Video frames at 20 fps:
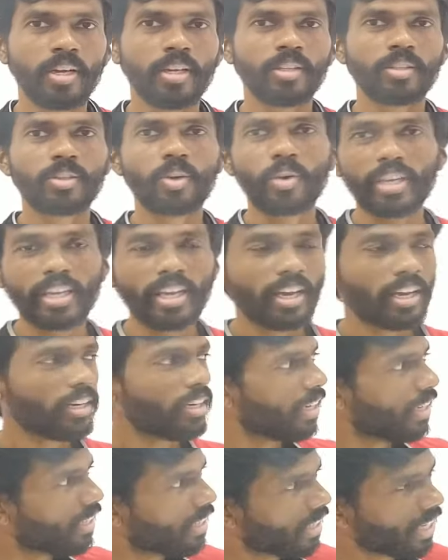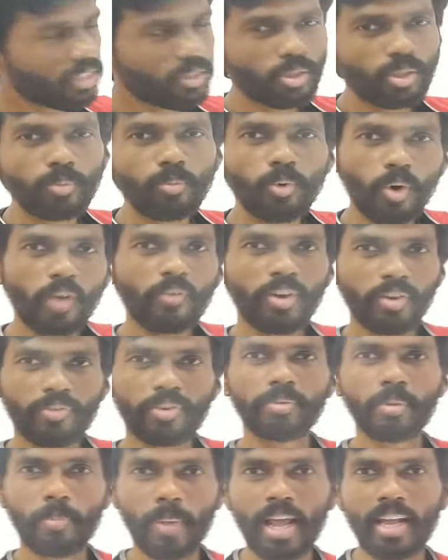So here it tends to move away
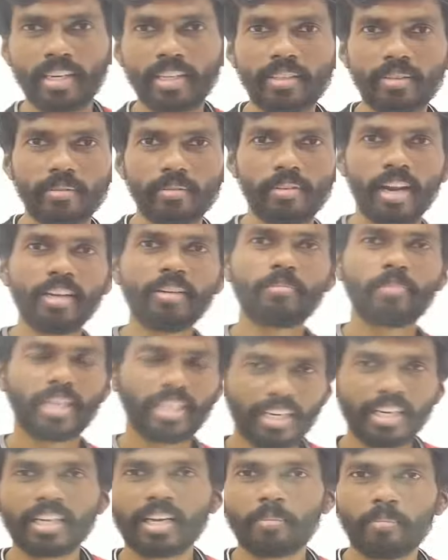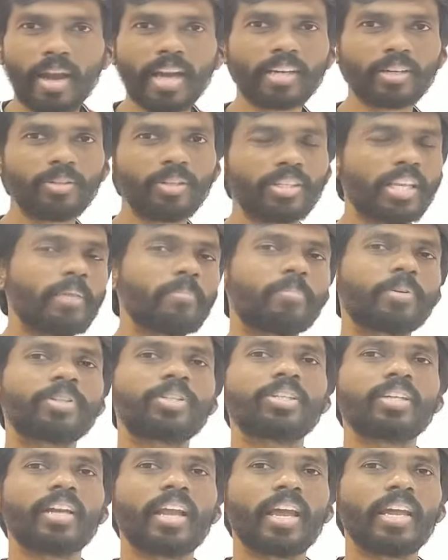from the planet, right? But it will come back to the same
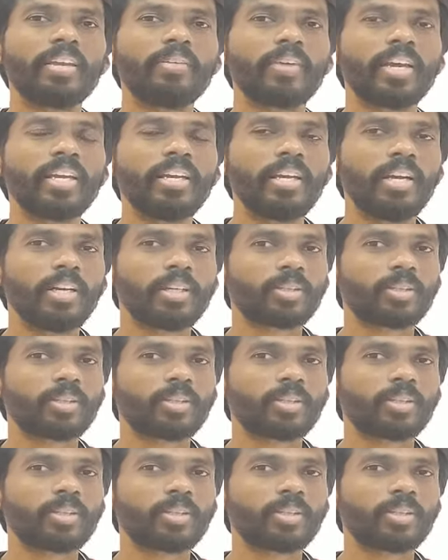position anyway.